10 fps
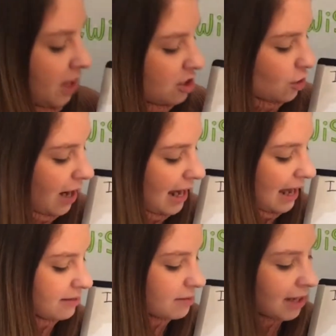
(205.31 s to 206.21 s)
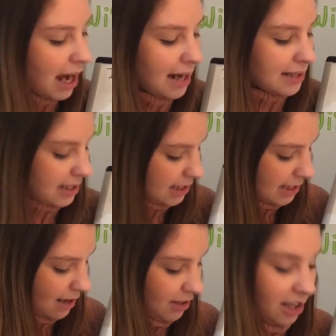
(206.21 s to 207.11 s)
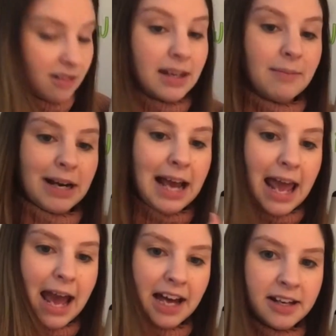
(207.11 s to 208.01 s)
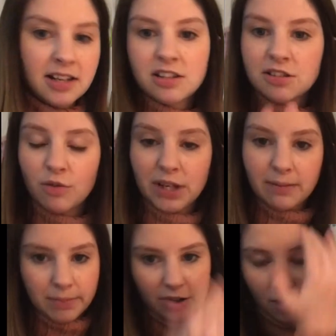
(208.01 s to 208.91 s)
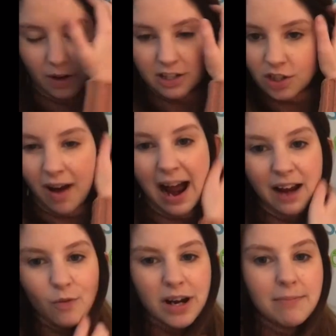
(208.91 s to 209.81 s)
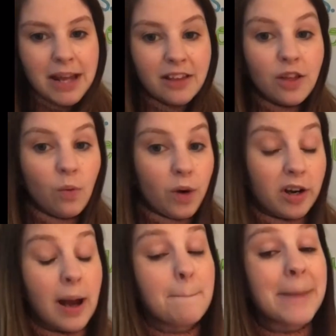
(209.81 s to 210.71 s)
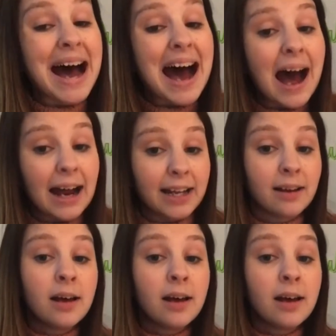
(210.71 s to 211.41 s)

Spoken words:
So I have some consonants down here that I'm going to add so we can build our word. So I want to make the word pie.